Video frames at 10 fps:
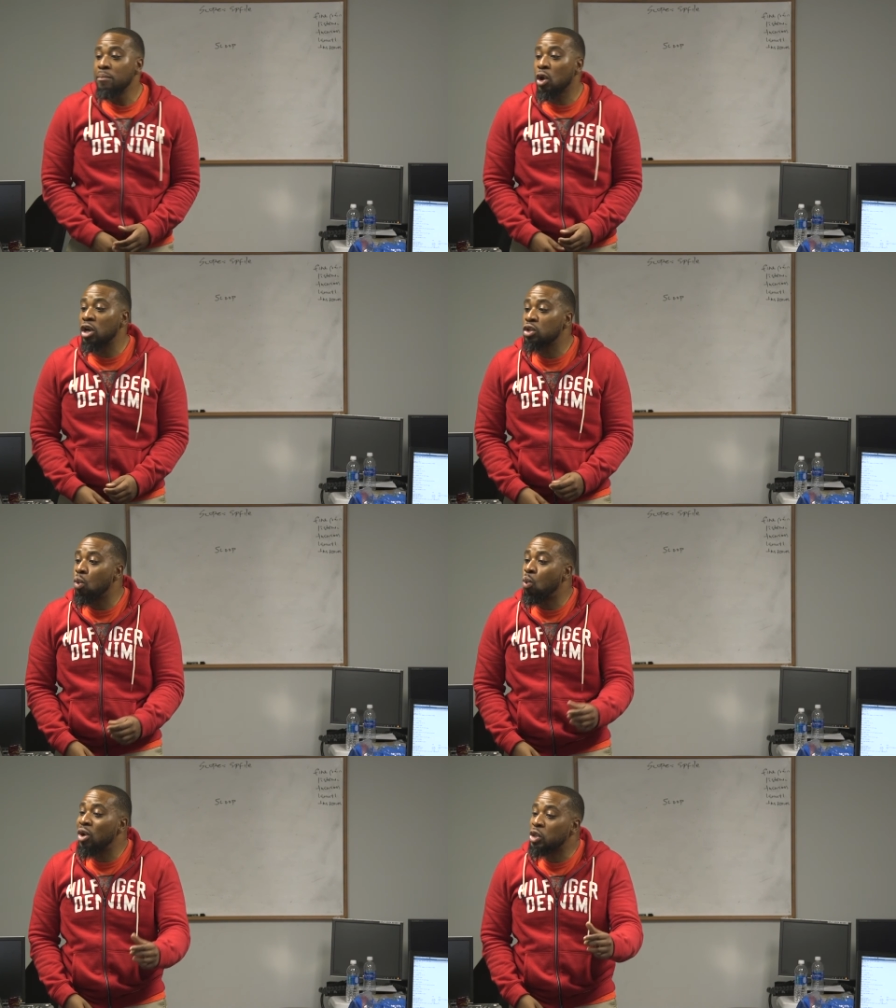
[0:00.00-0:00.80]

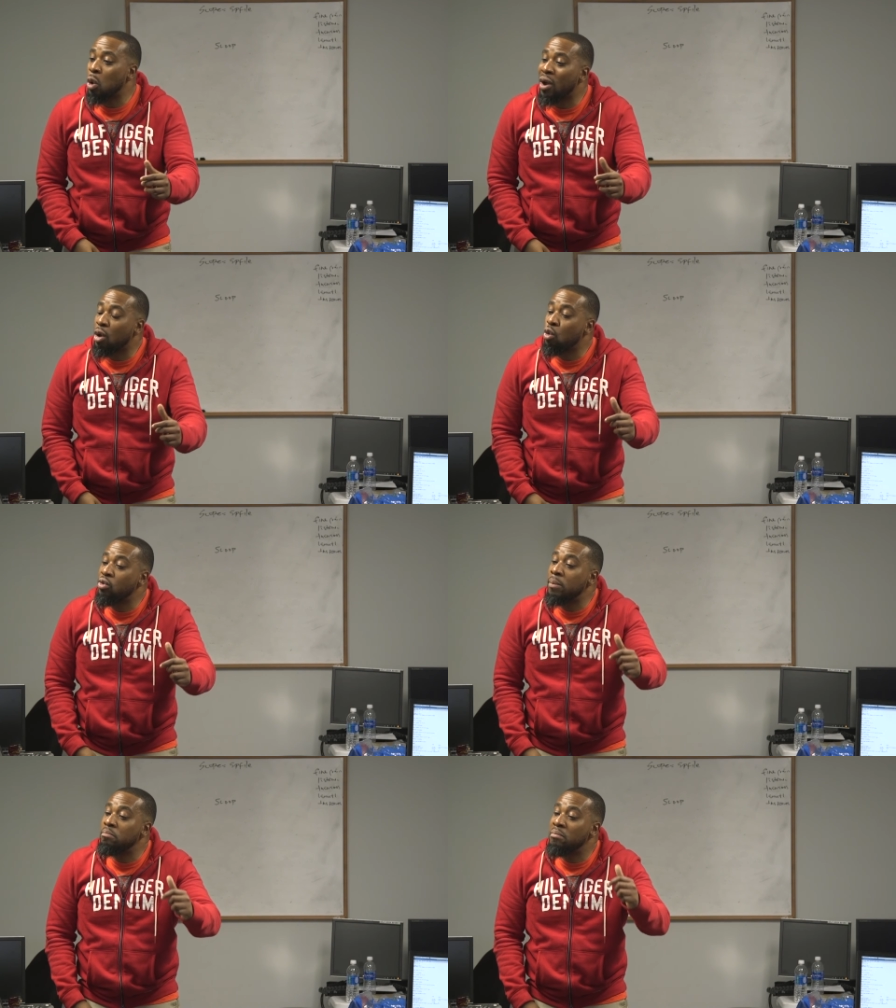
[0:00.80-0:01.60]
Because what Oracle
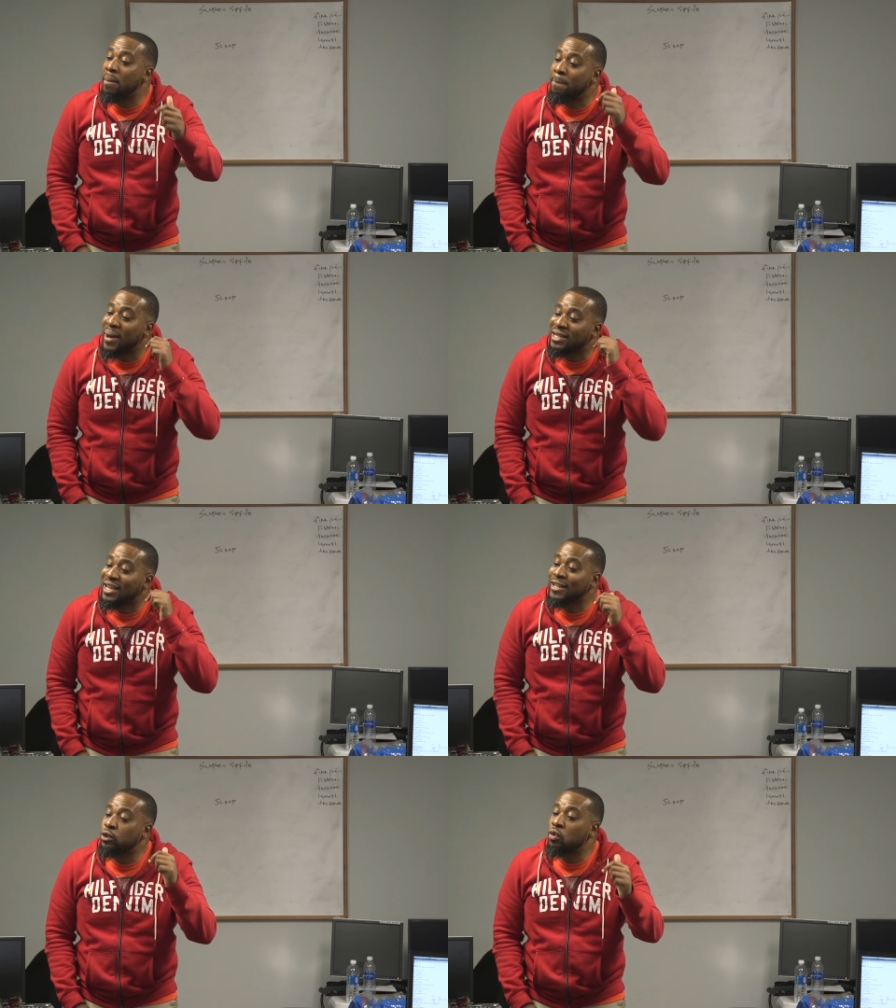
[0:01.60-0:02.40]
remembers
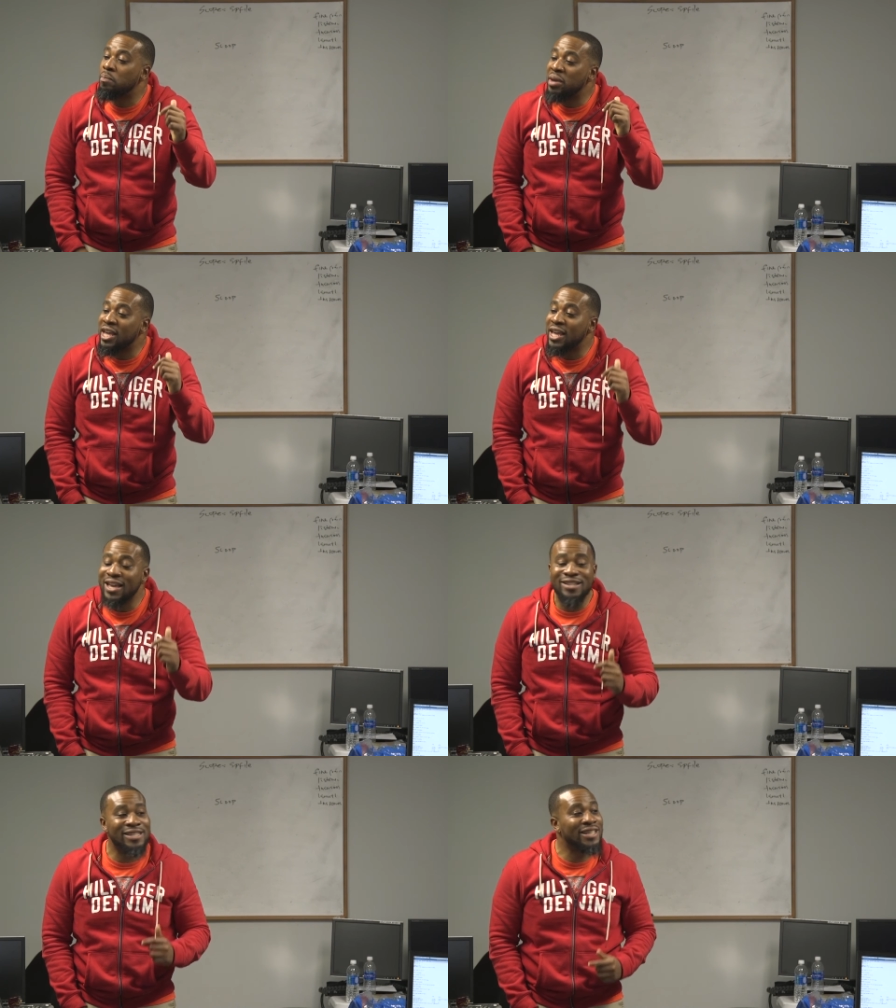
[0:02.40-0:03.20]
it to
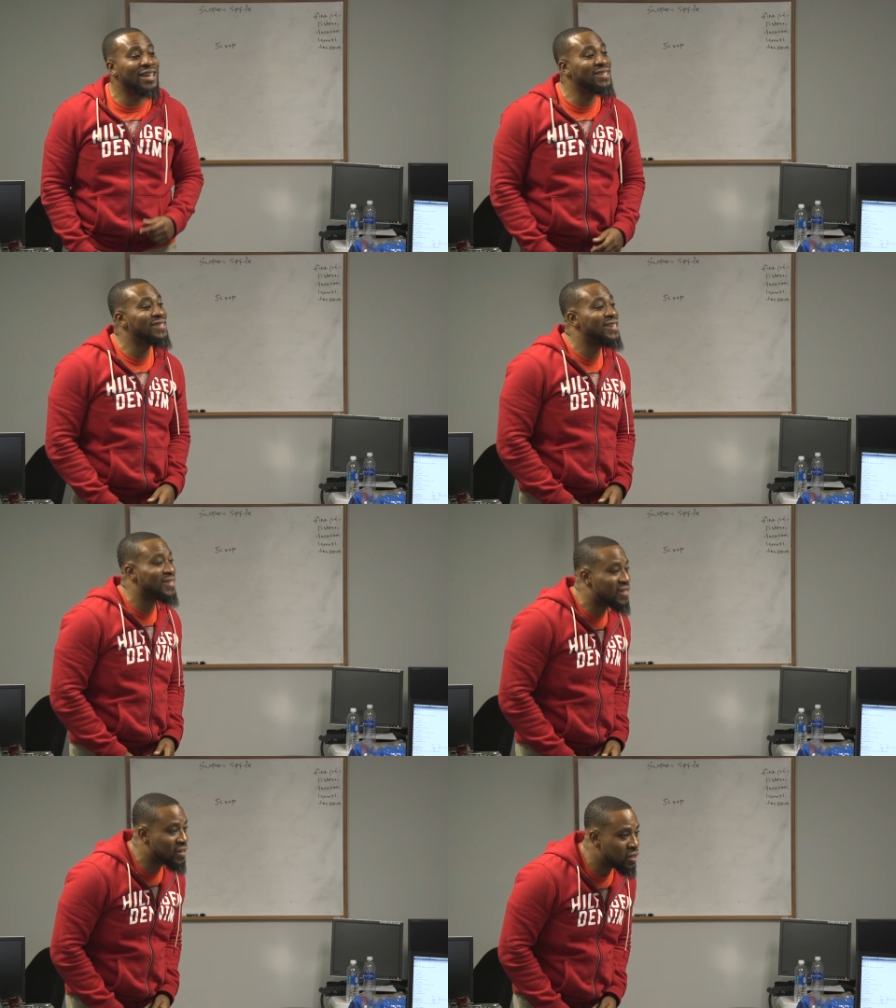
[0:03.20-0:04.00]
be still
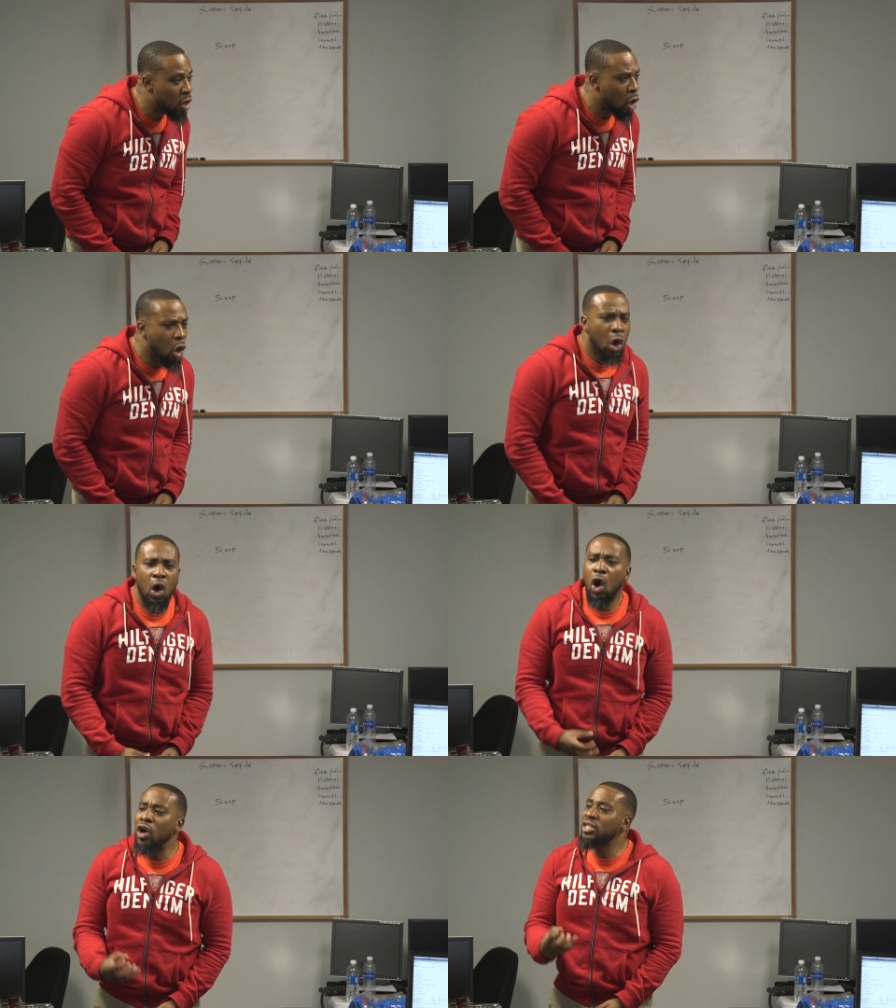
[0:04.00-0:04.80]
exists.
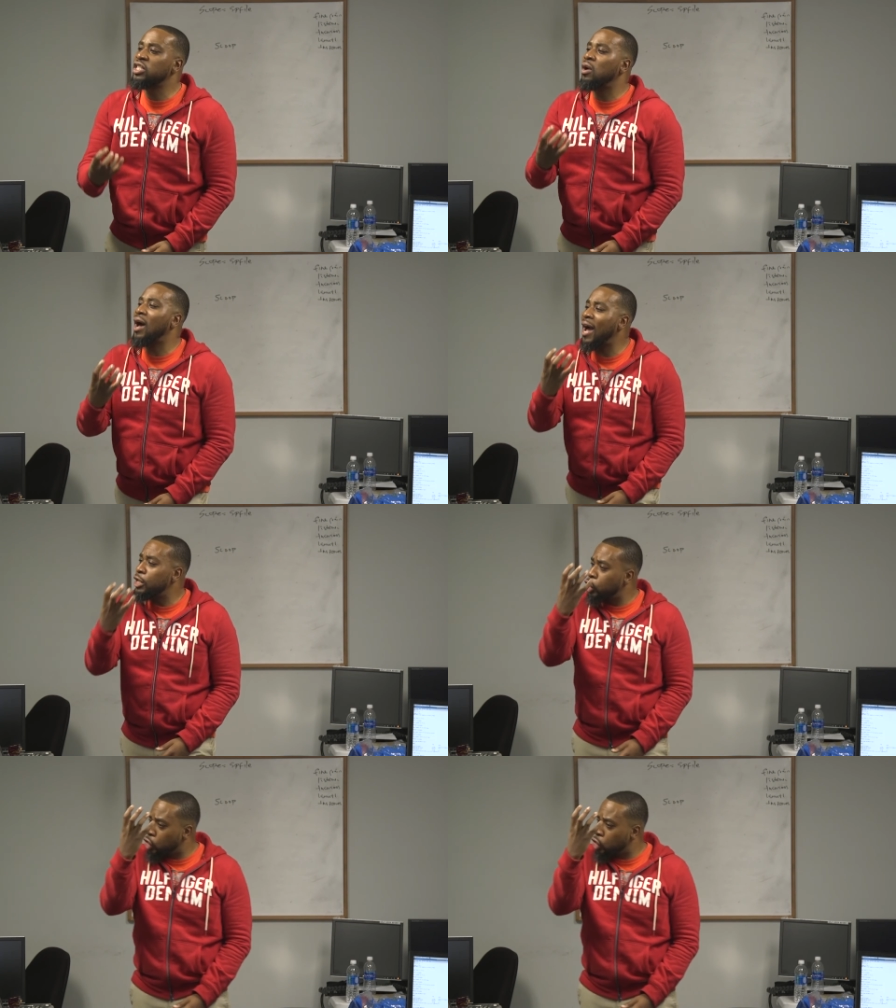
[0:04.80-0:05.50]
Until I